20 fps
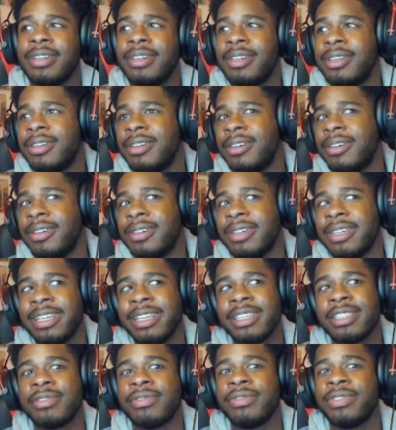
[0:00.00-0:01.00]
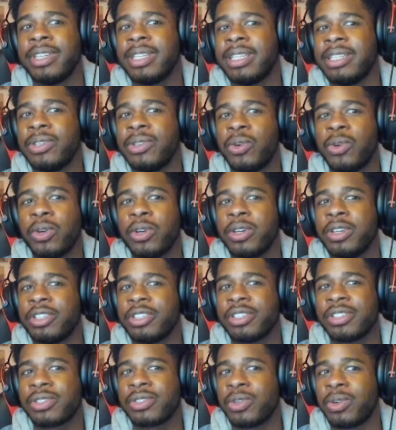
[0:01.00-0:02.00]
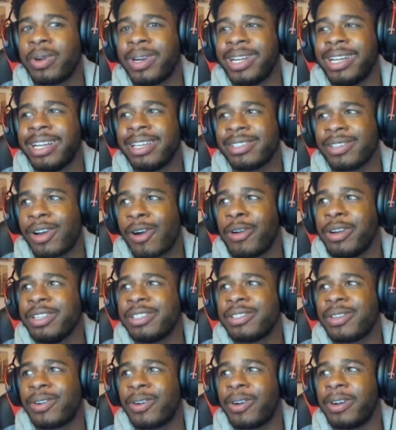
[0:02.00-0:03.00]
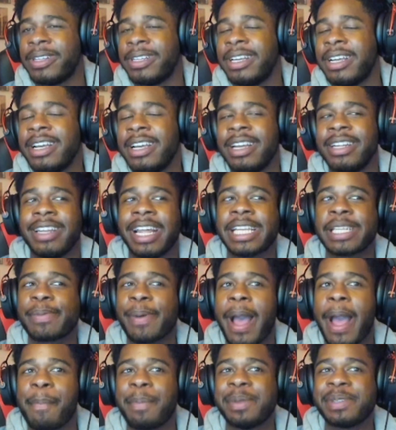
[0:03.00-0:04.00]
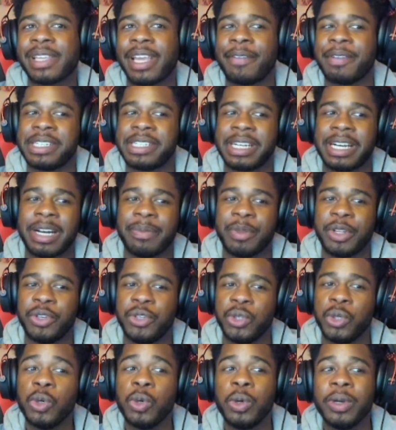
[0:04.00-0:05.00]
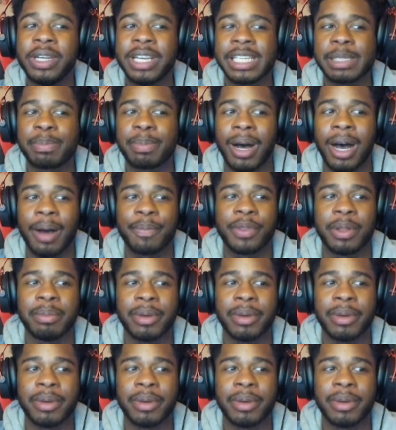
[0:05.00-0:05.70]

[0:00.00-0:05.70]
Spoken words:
Oh, his villain origin story has already started. That's what happens every time. The dude who gets popped the